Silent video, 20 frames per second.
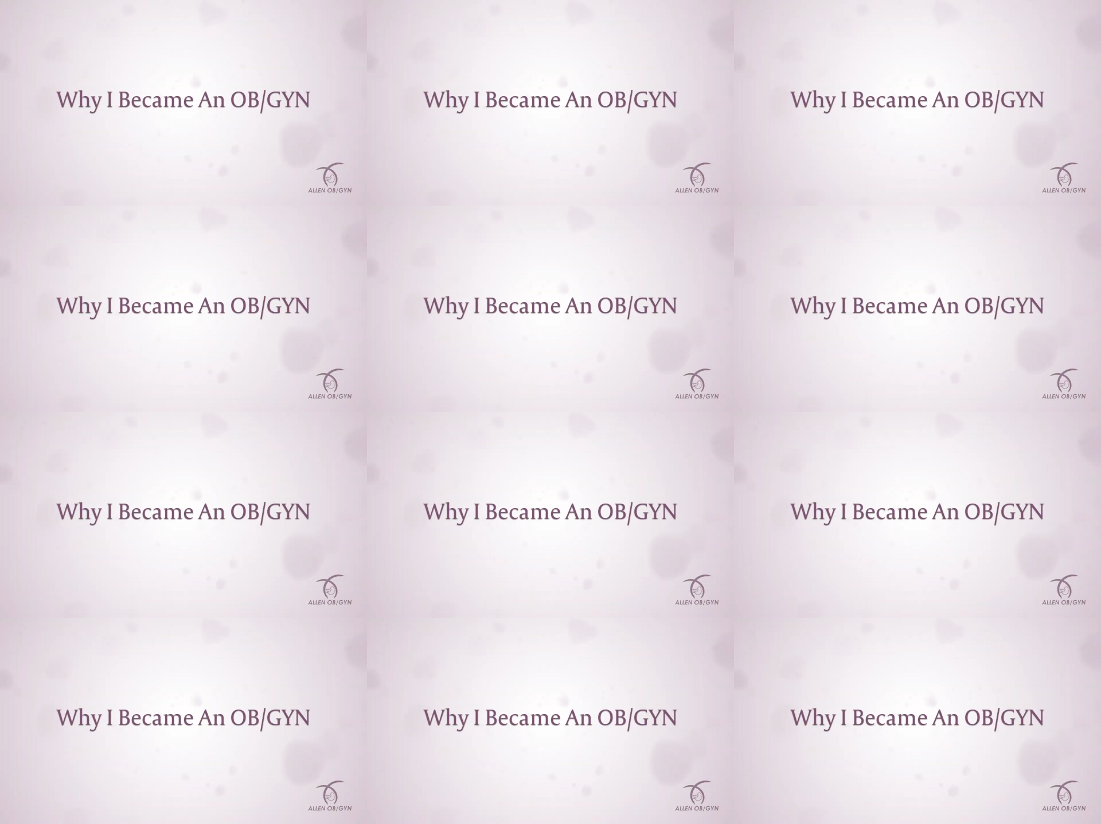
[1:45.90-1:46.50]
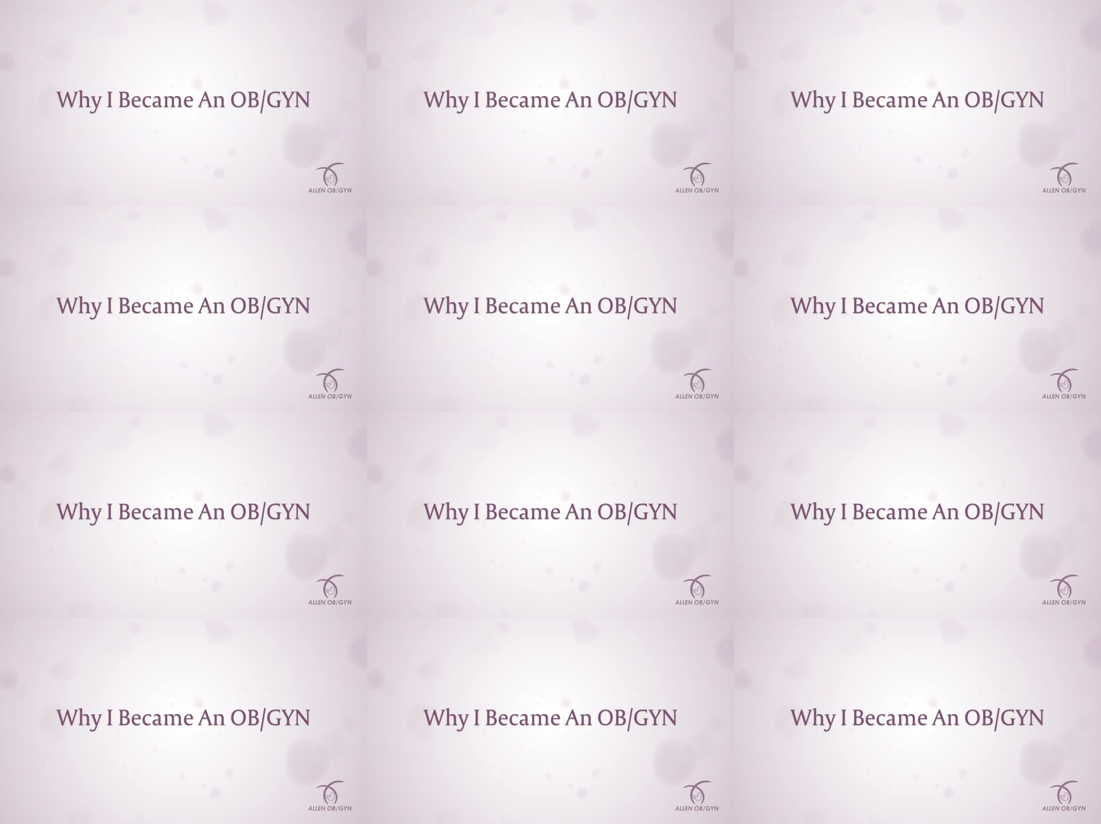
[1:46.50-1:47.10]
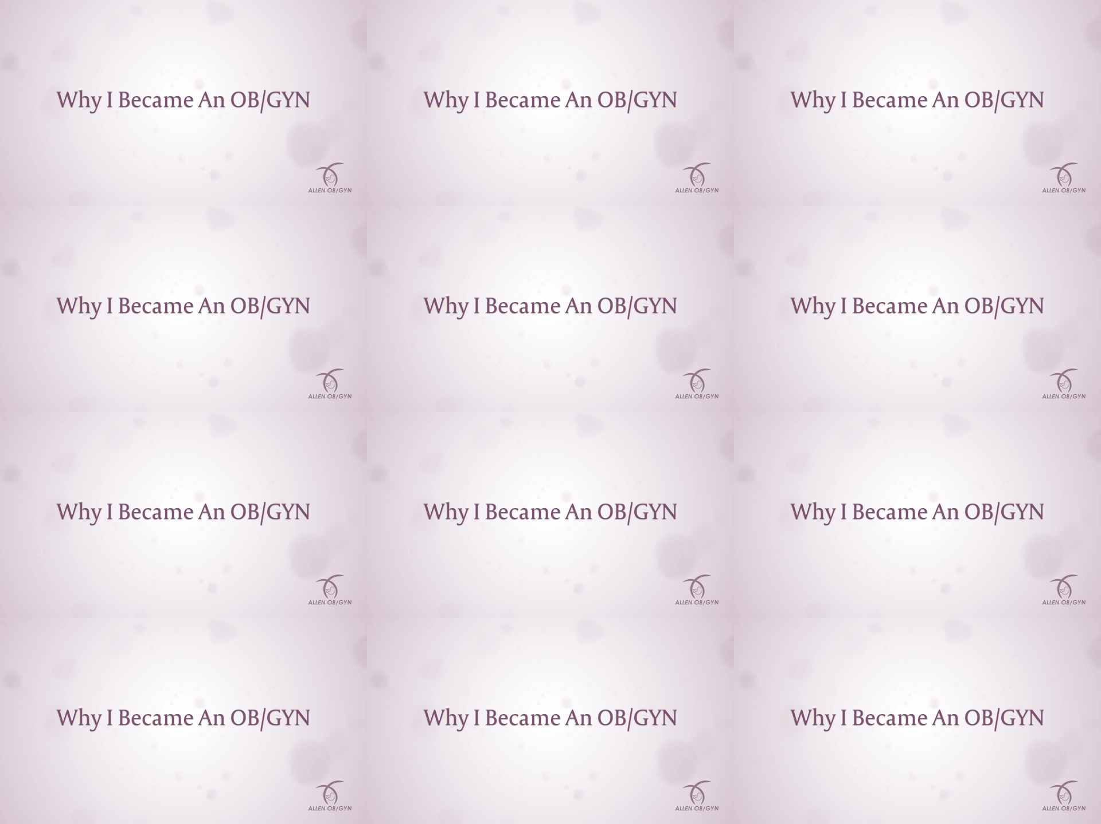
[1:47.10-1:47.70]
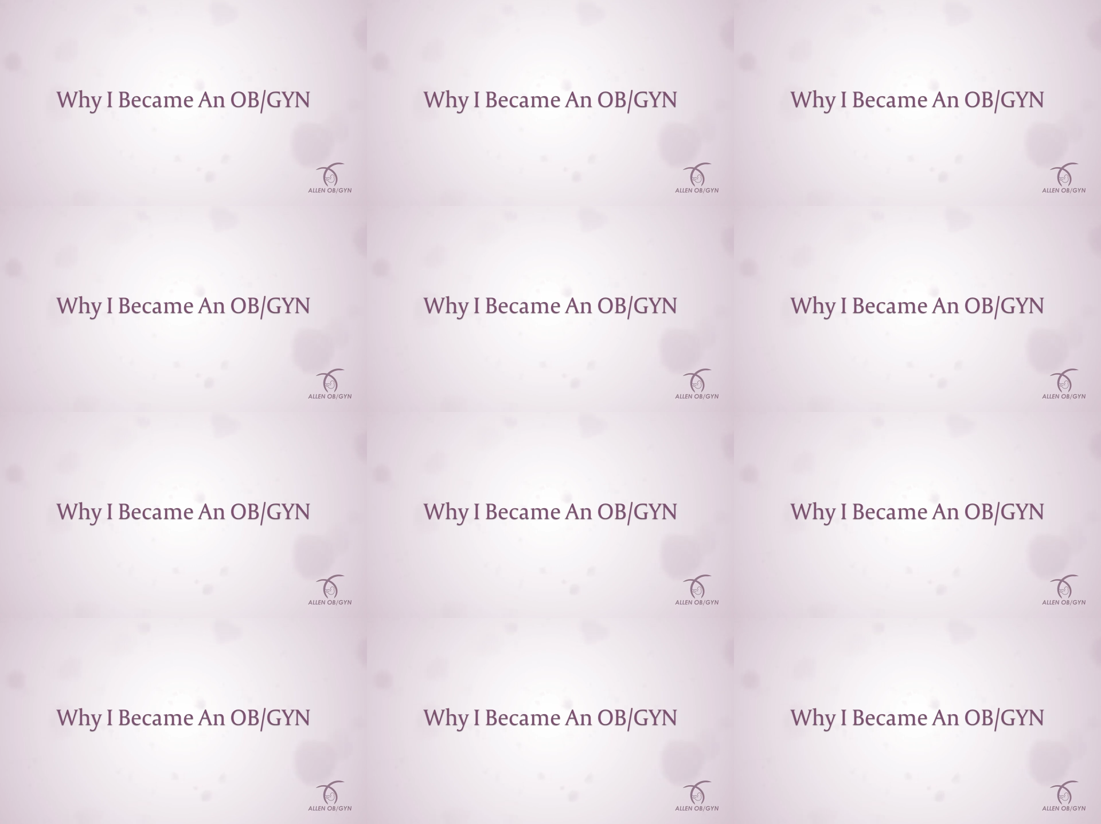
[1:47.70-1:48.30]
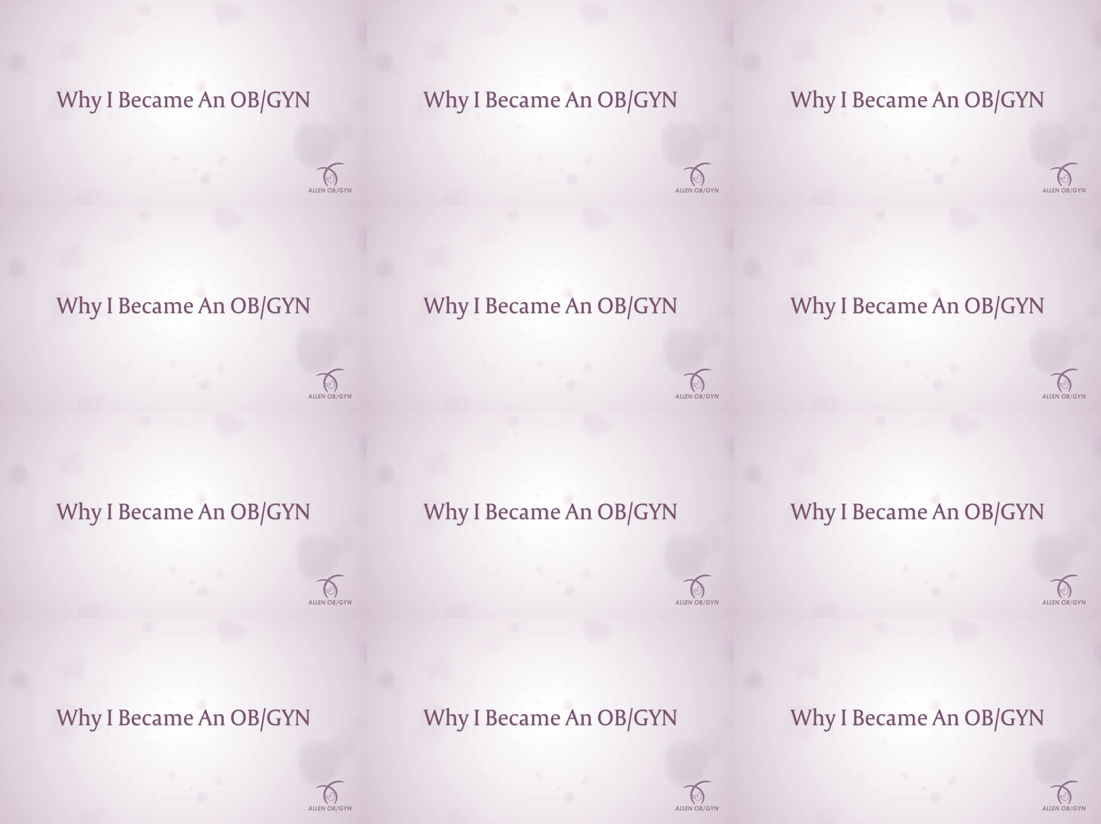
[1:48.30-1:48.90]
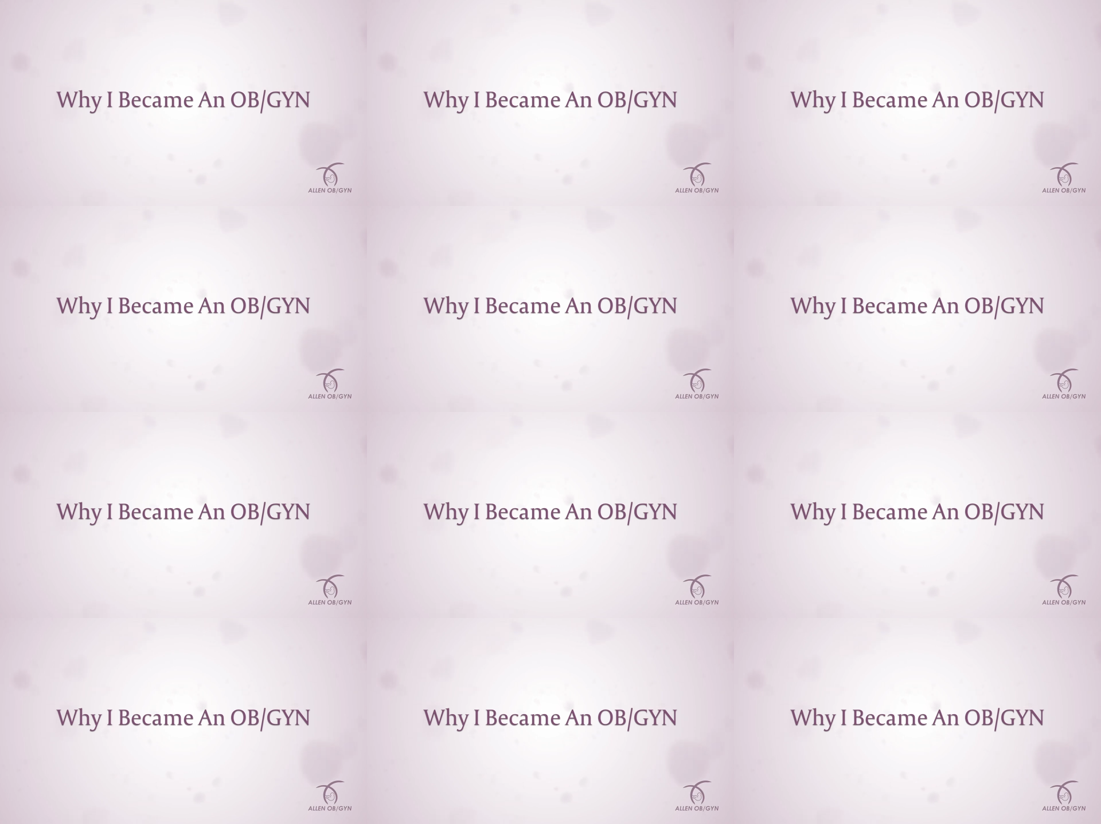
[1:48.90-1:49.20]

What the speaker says: (no speaker visible)